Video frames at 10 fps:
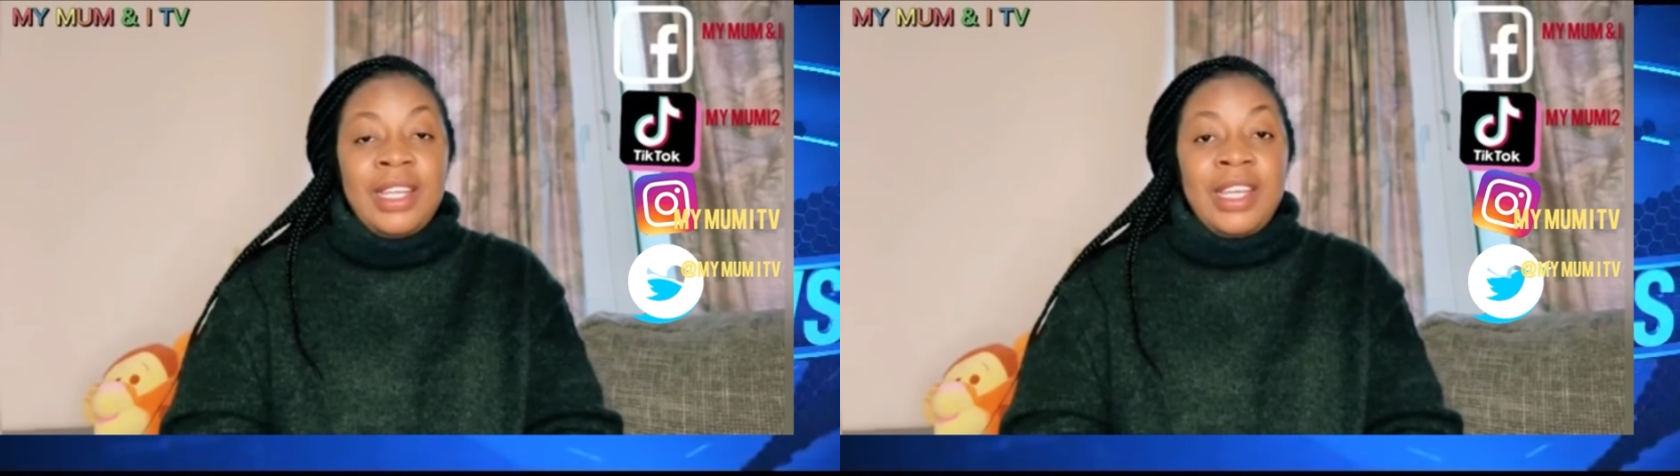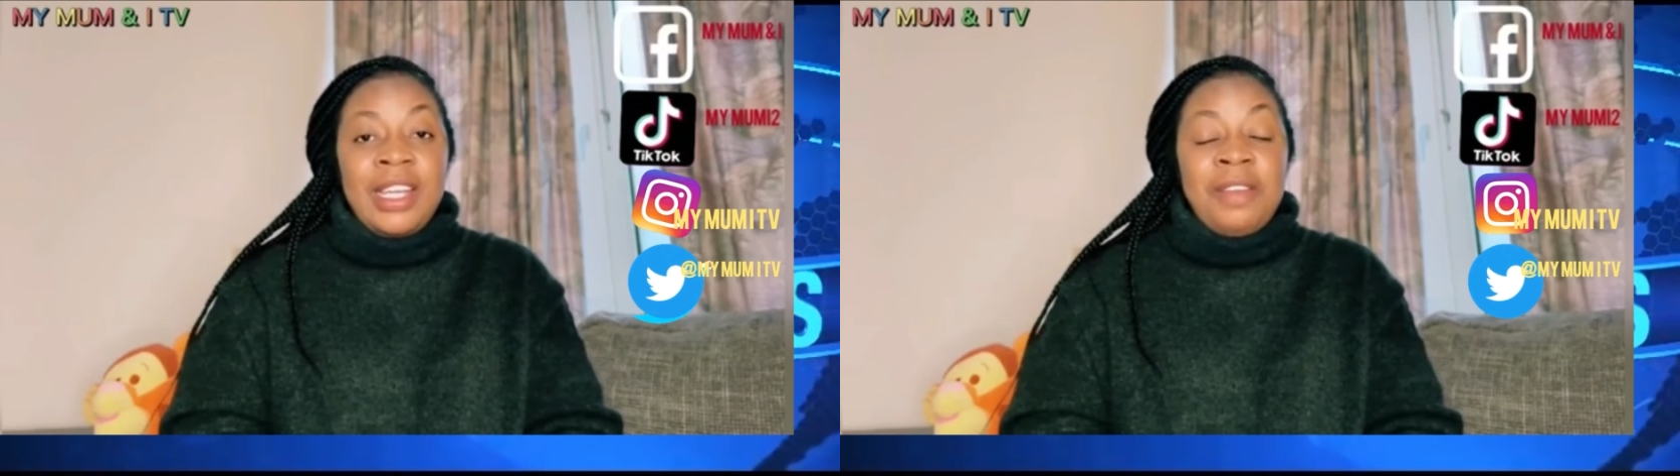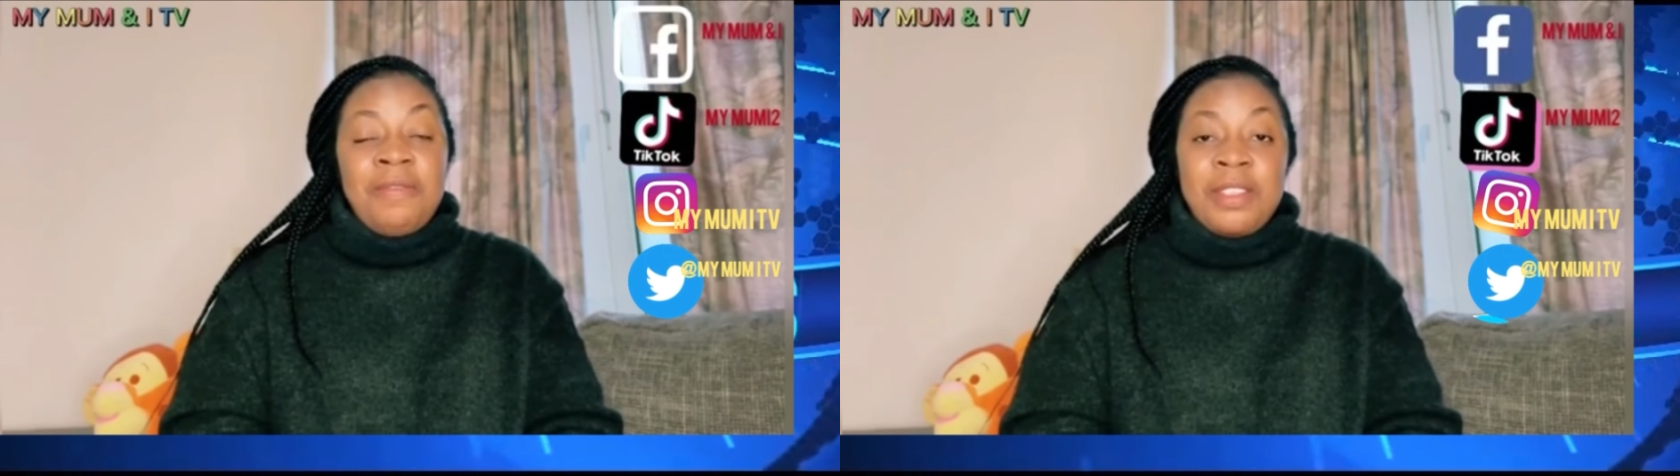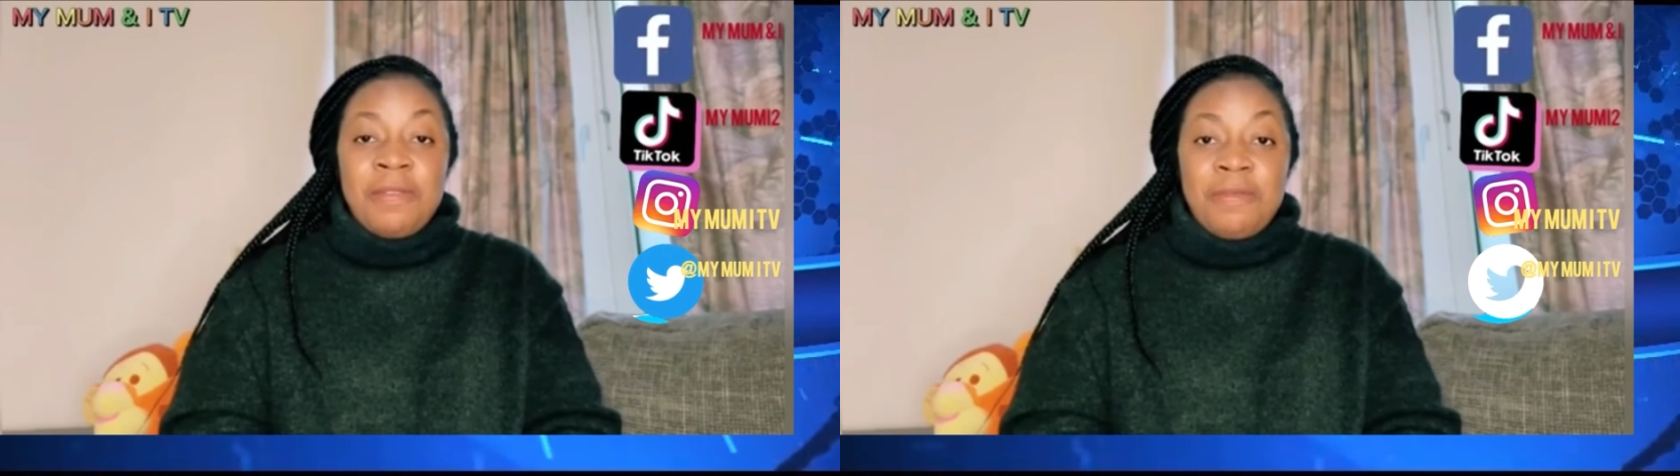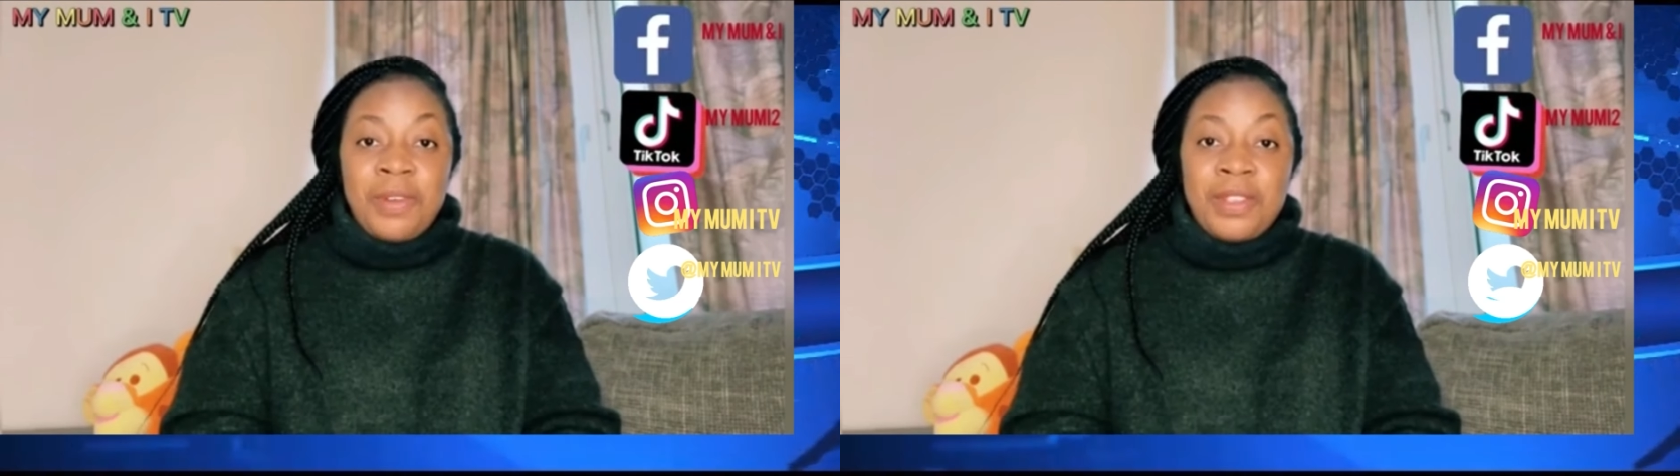
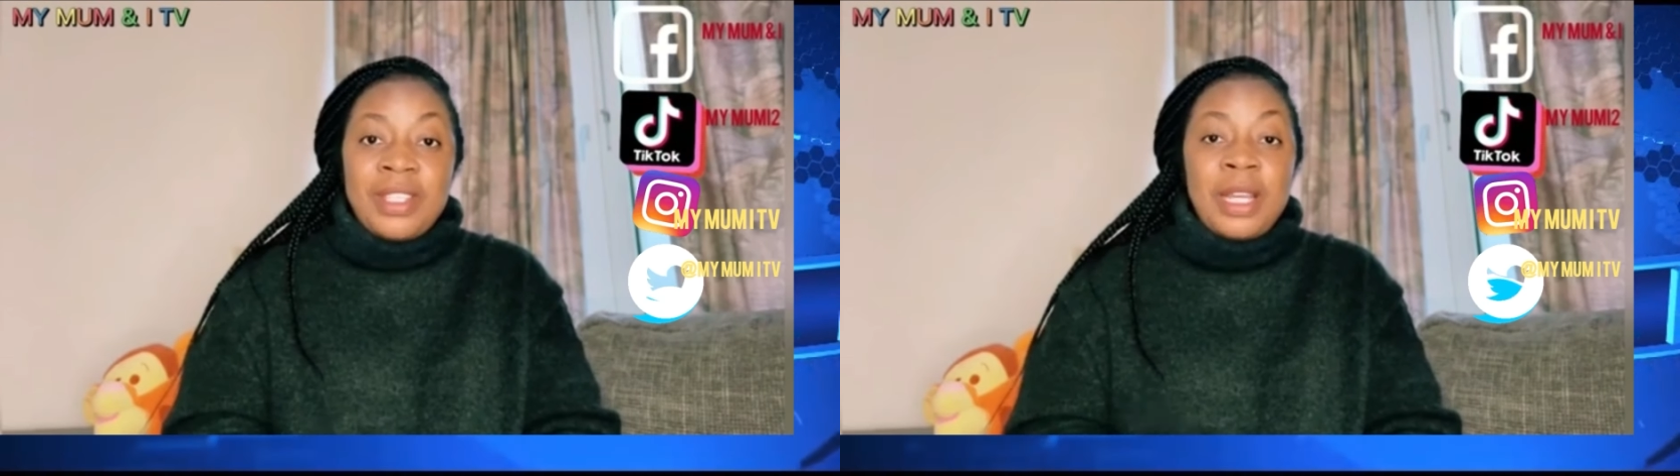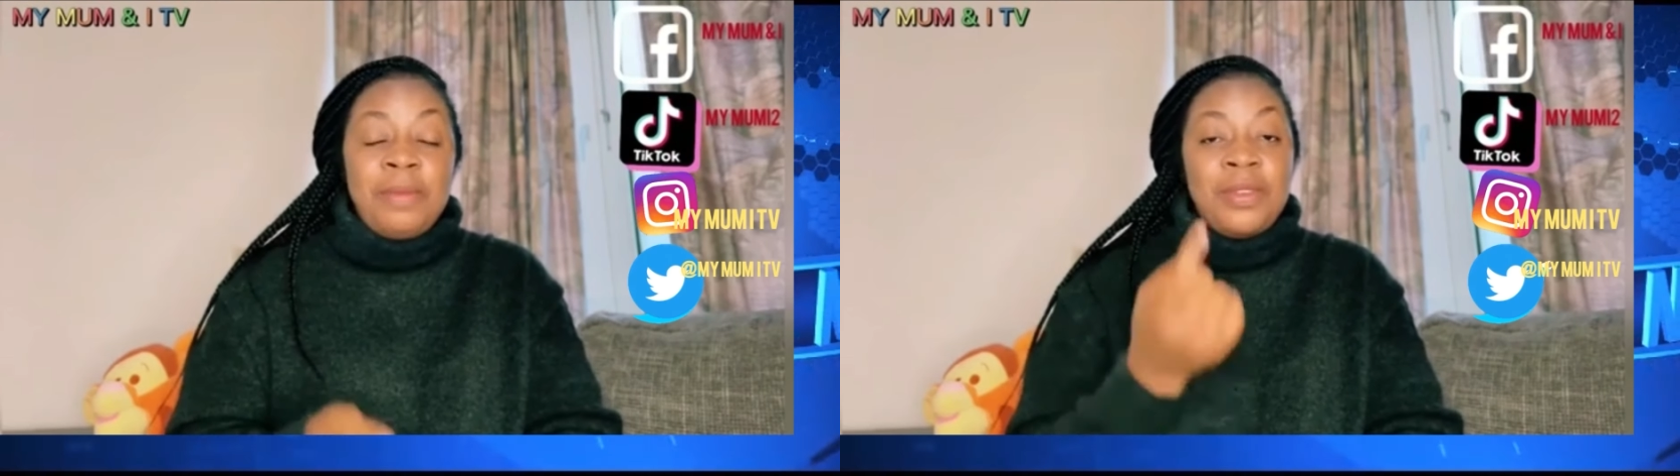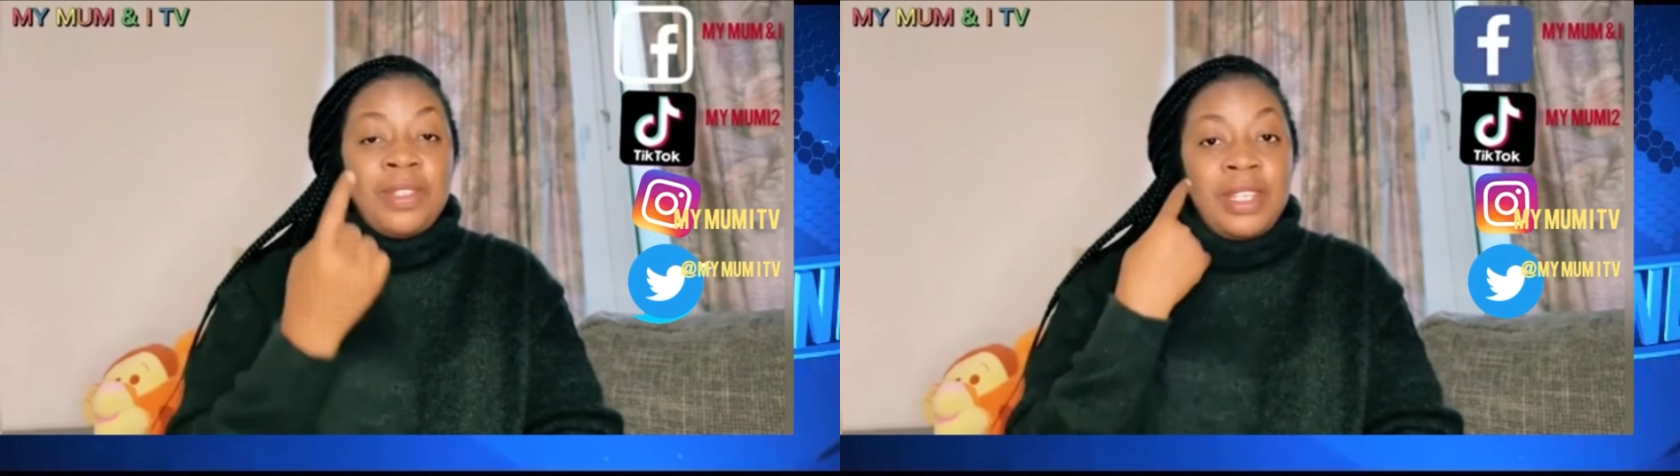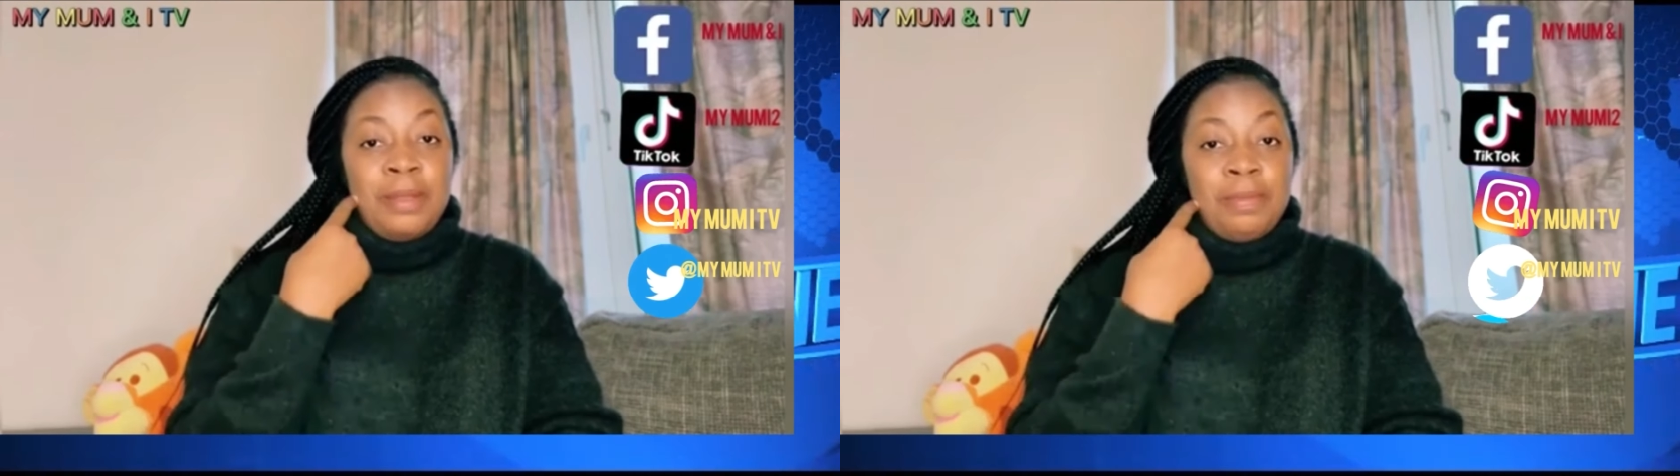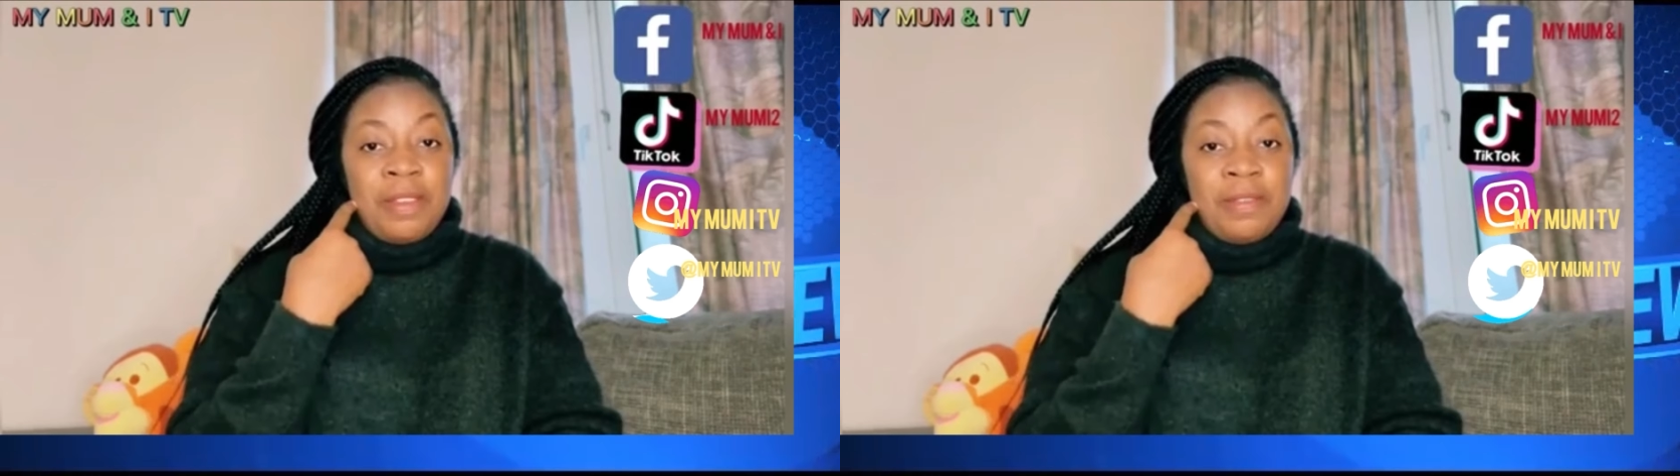oppression
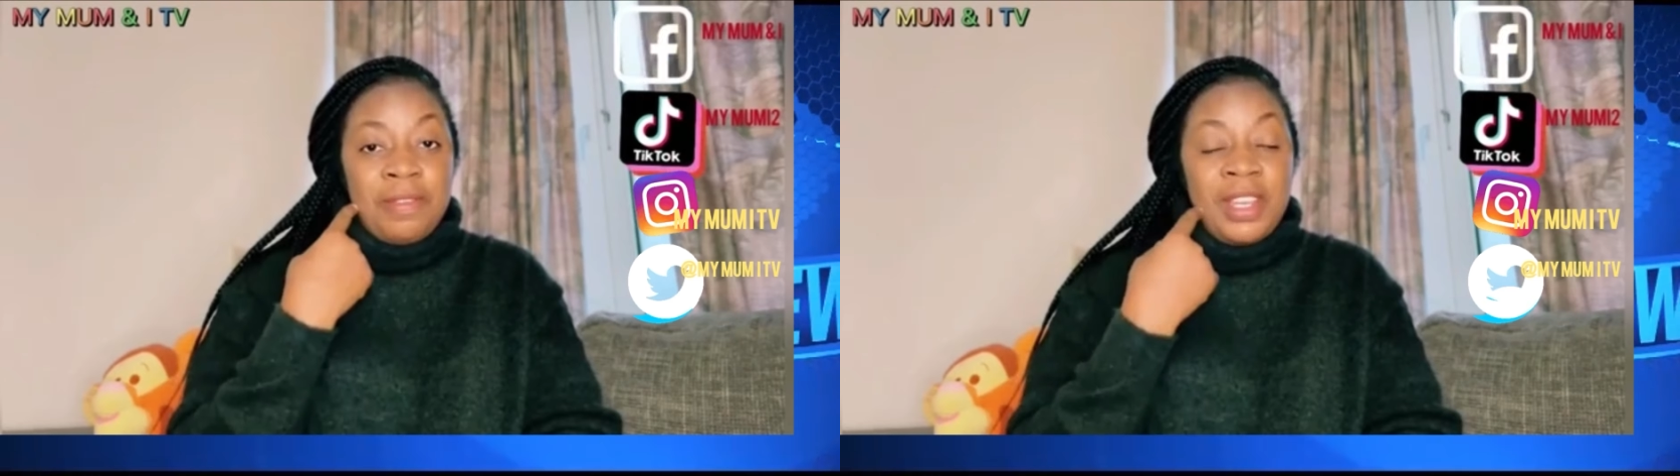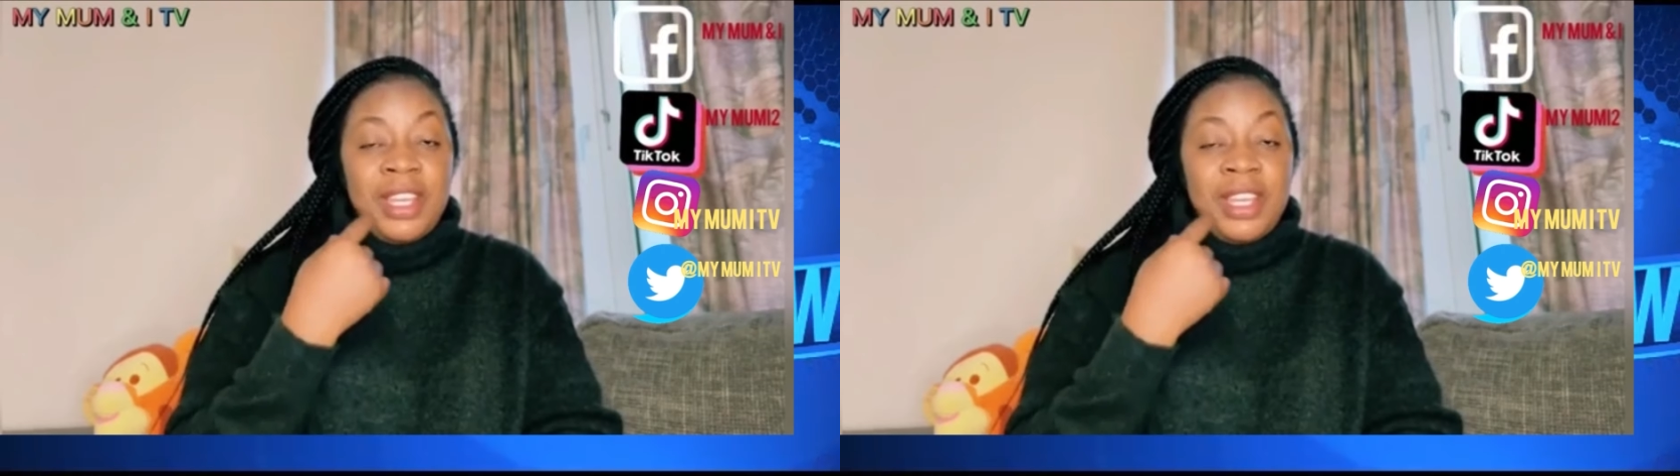feed